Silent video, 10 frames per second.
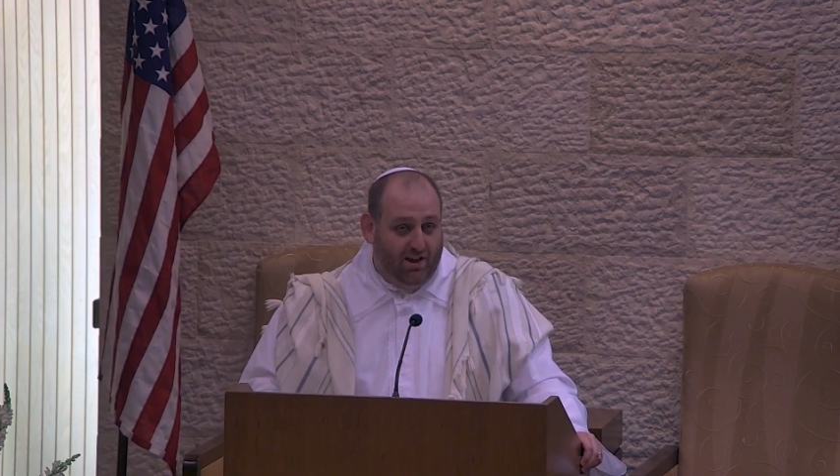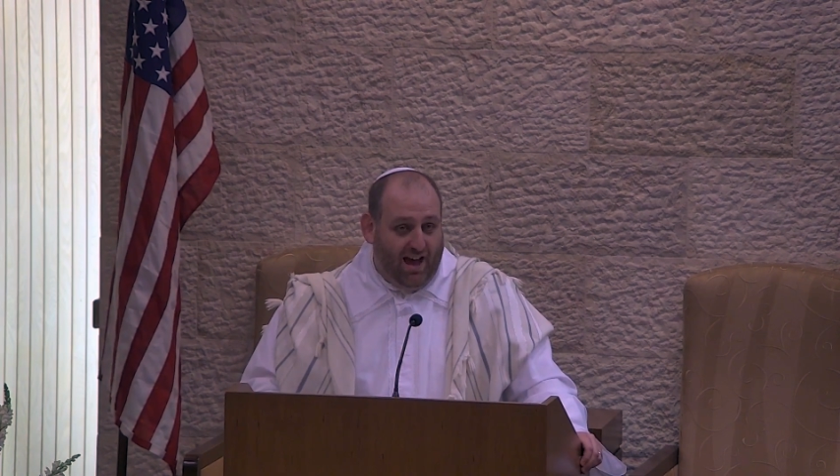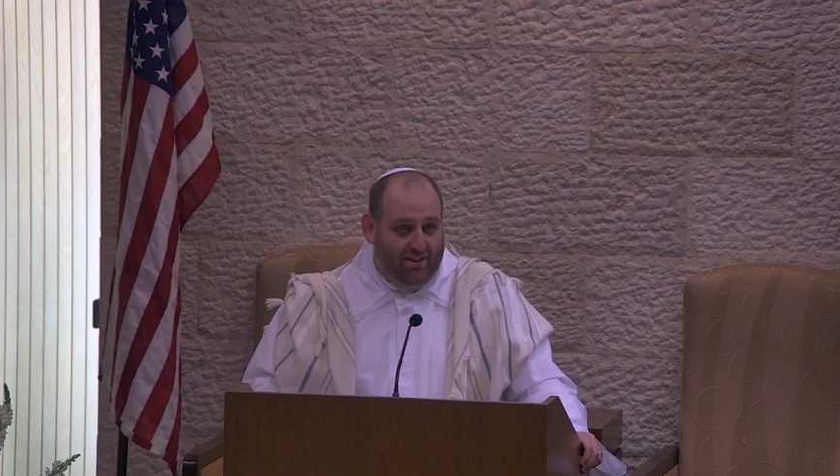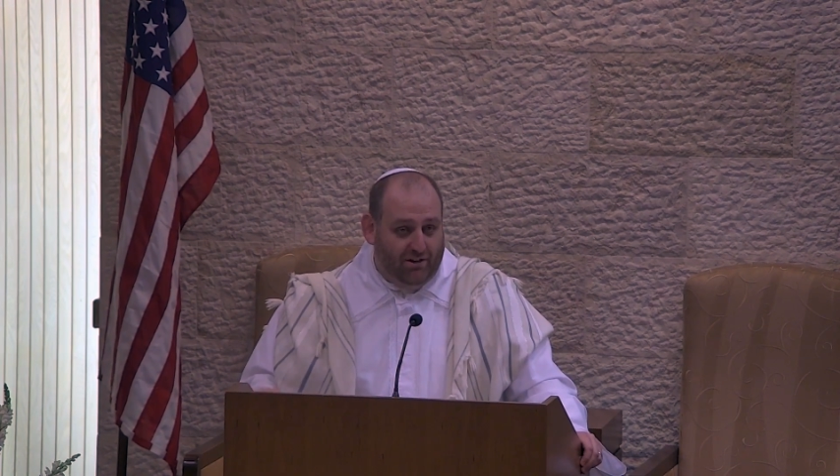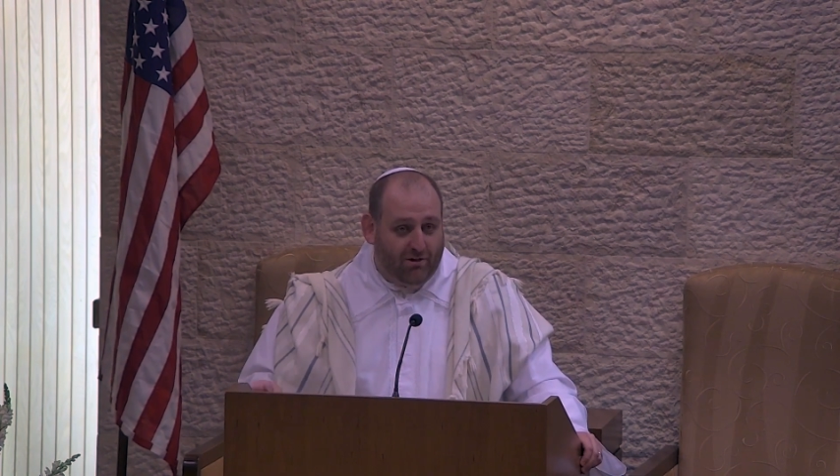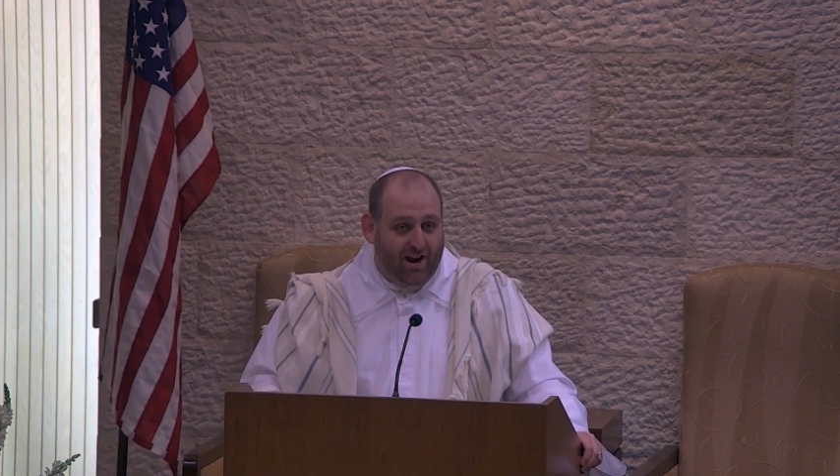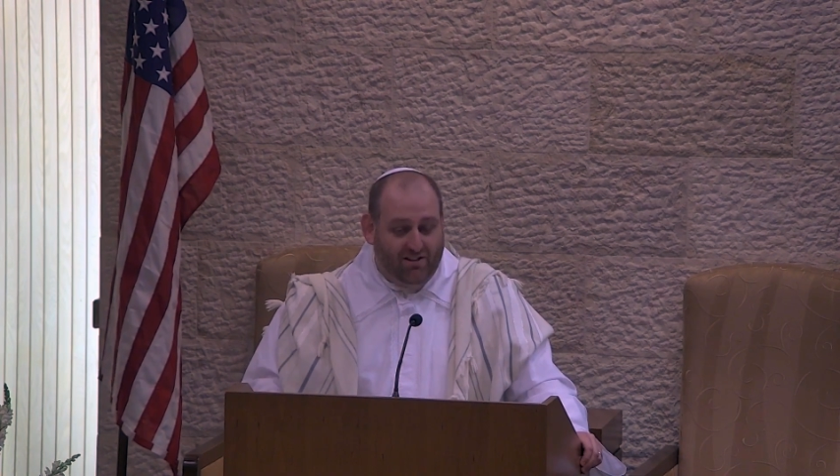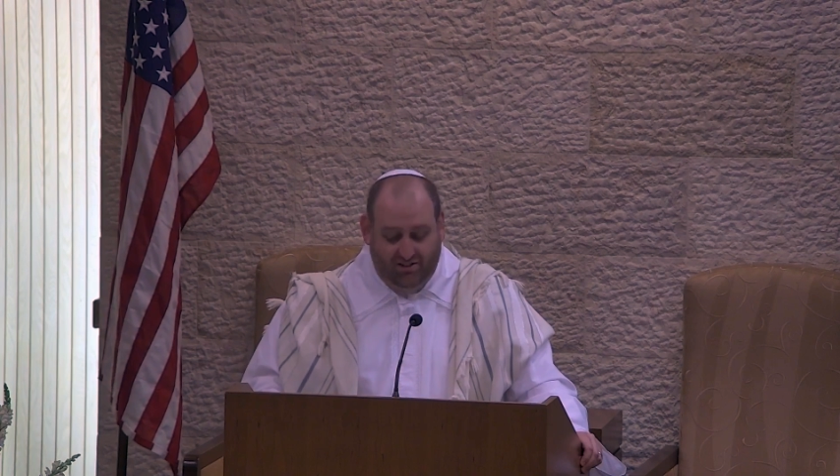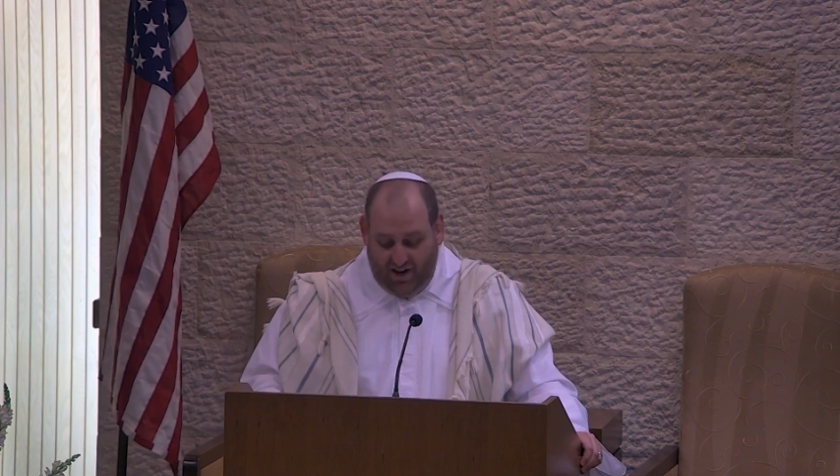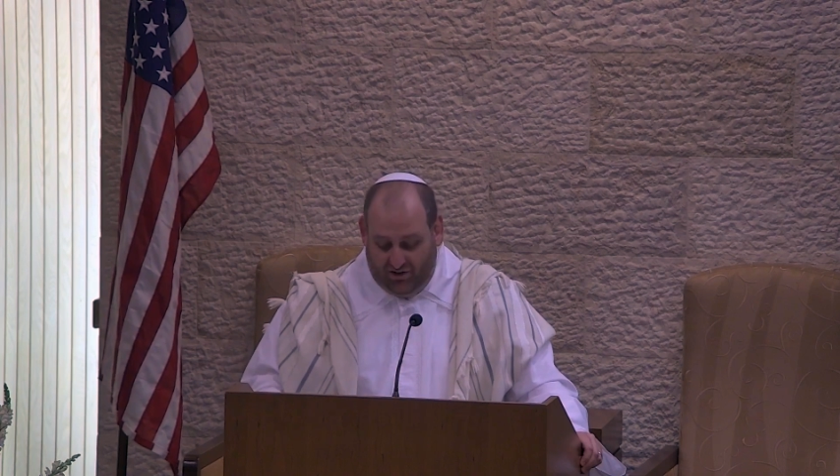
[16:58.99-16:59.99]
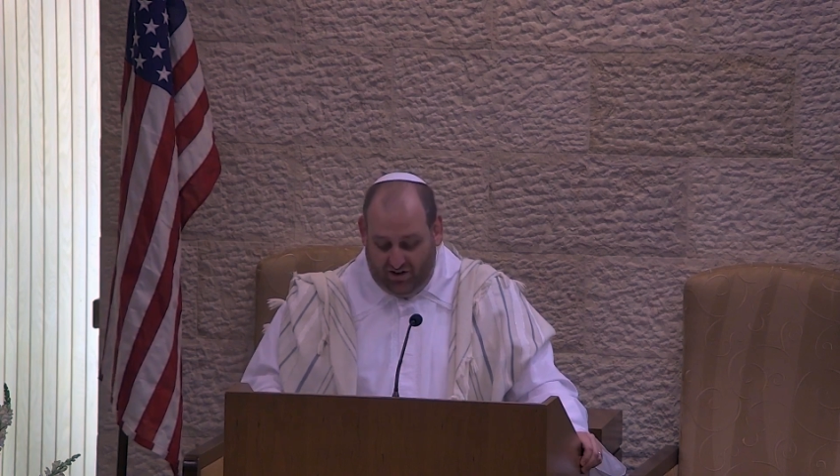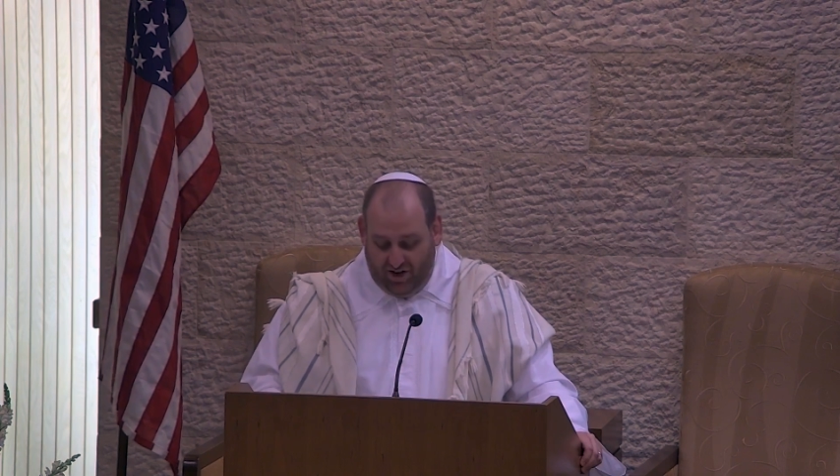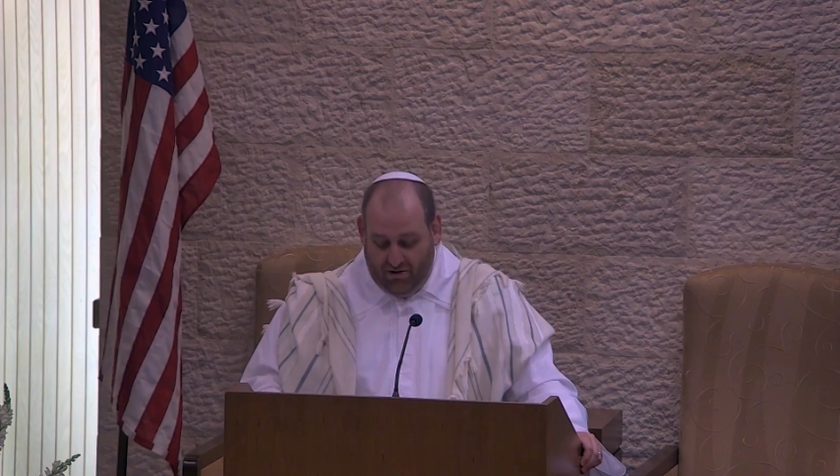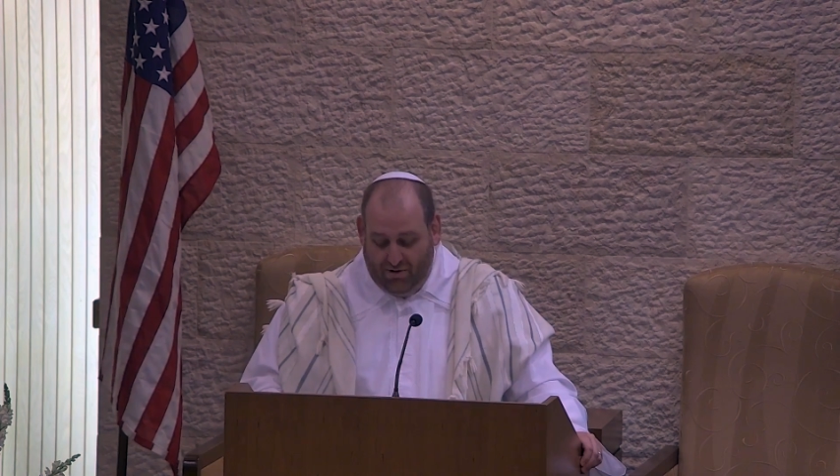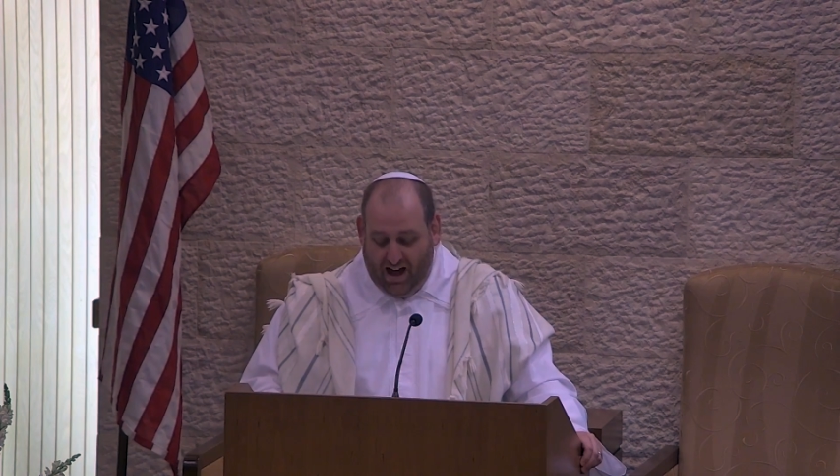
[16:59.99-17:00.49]
At the train station
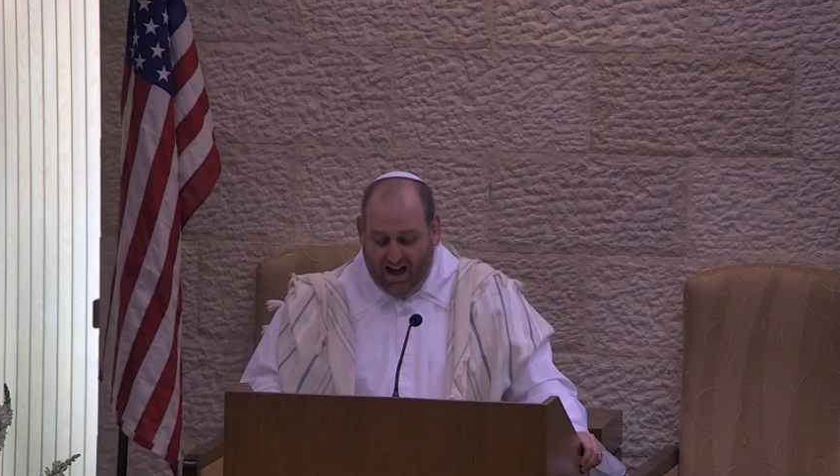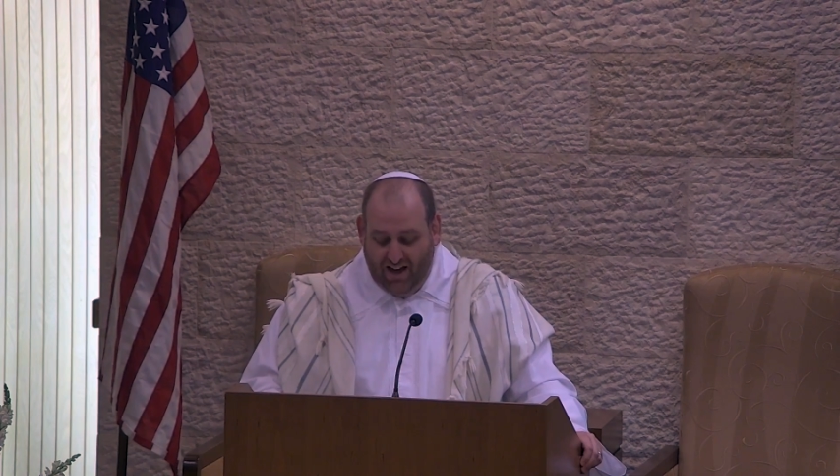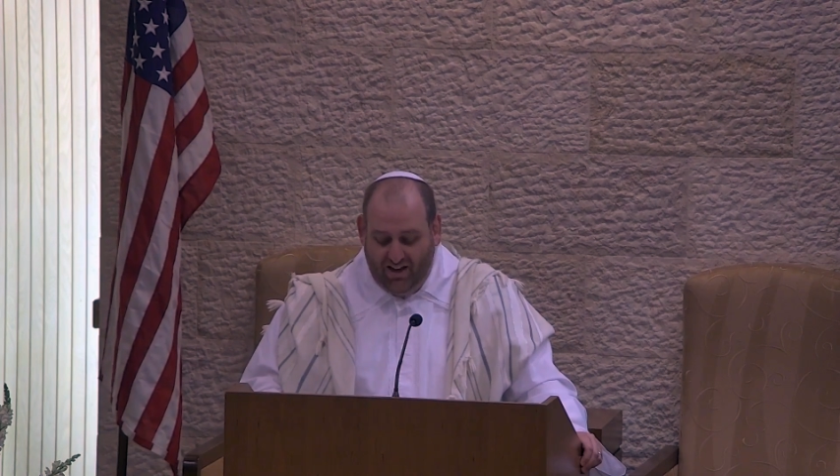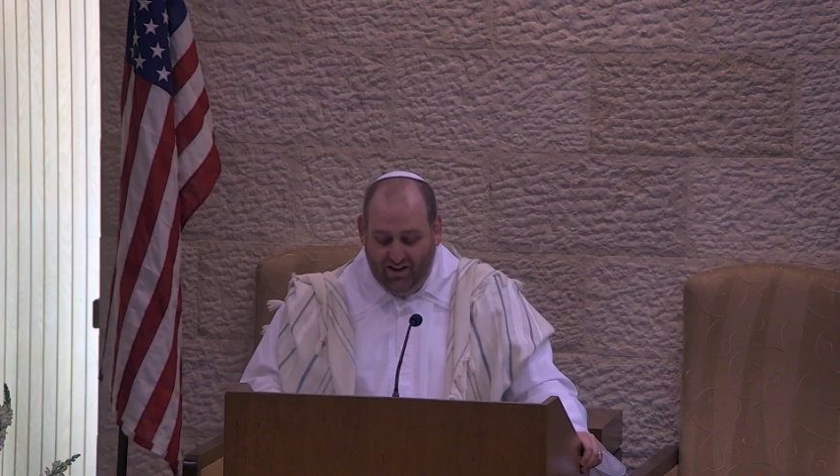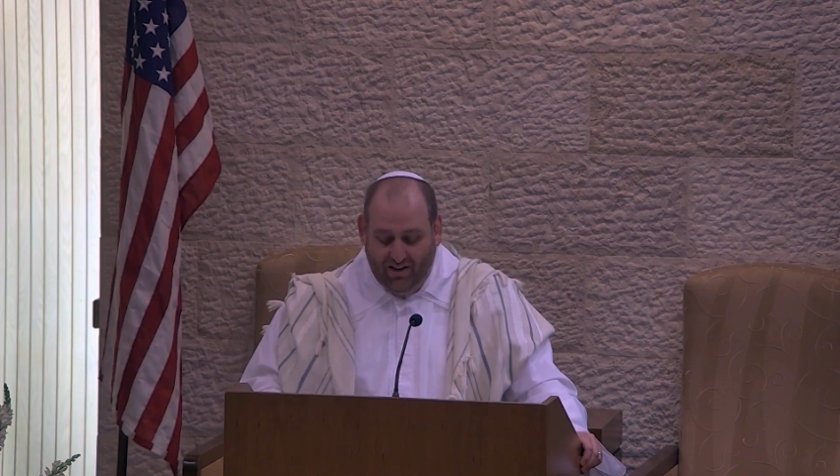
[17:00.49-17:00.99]
nearby,